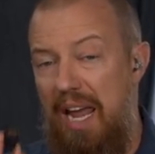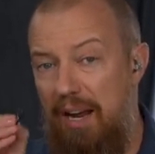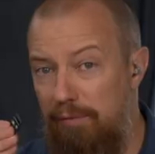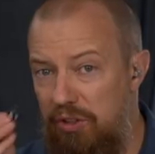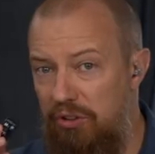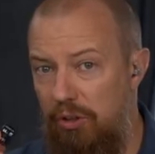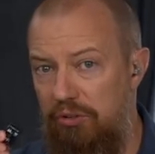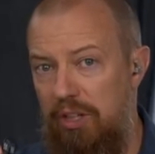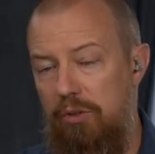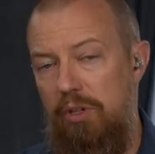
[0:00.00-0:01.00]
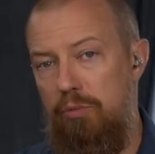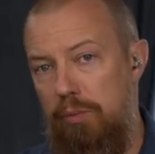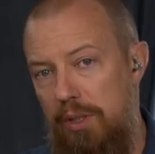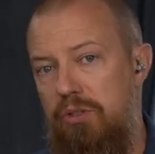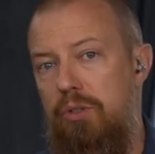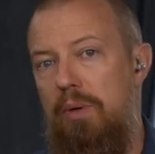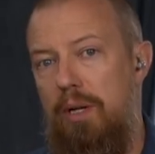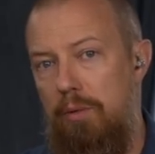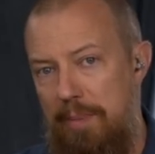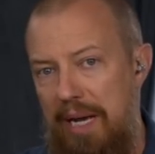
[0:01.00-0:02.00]
Every single sector is written to
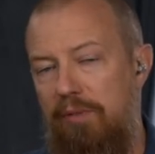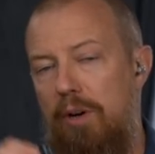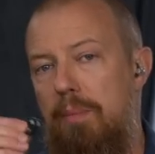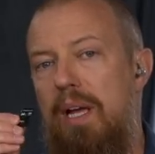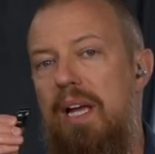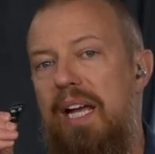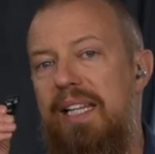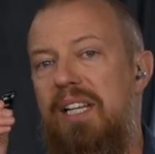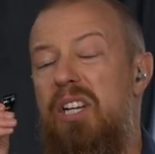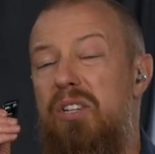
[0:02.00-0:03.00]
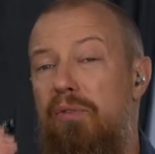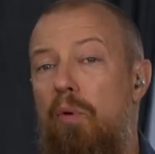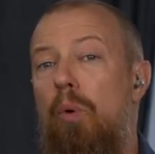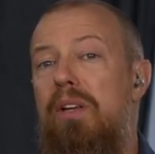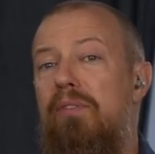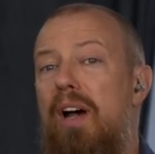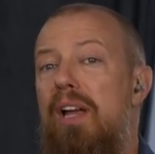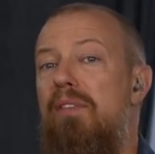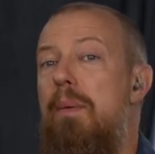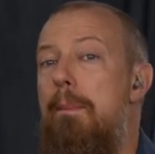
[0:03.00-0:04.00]
and read back from, and that takes
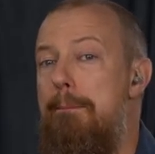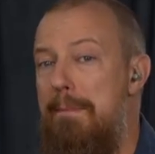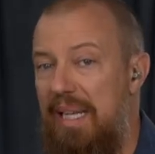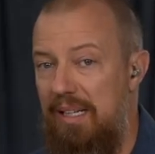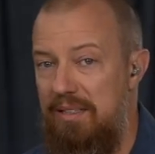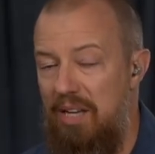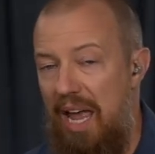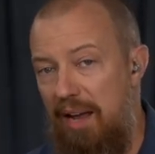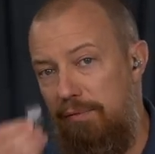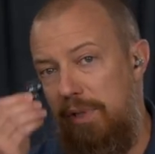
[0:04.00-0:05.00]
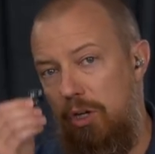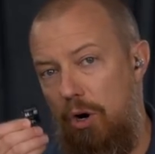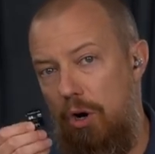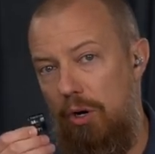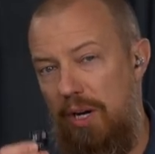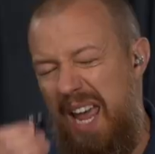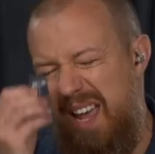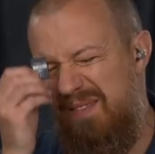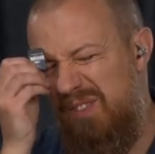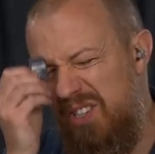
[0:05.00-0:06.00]
45 minutes. Every card,
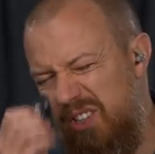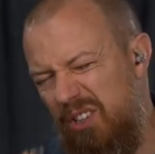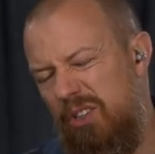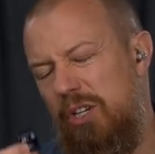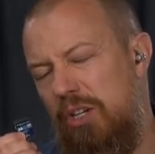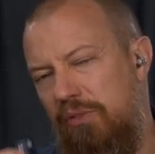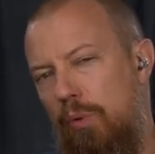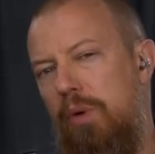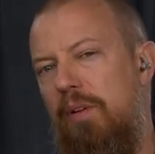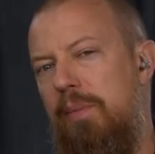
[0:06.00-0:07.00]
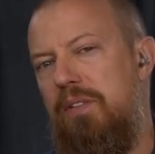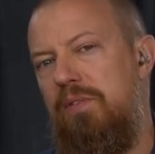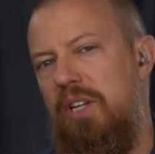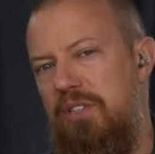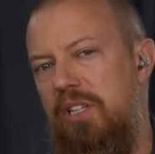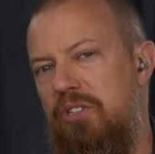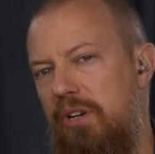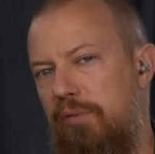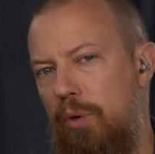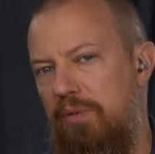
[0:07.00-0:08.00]
every single card gets 45 minutes of testing
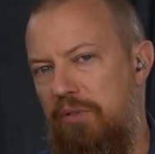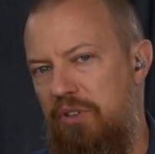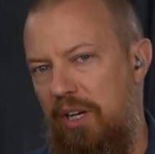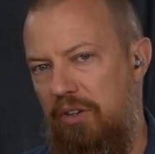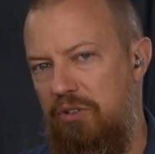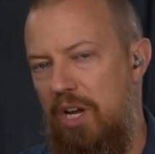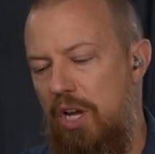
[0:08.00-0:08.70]
instead of 45 seconds.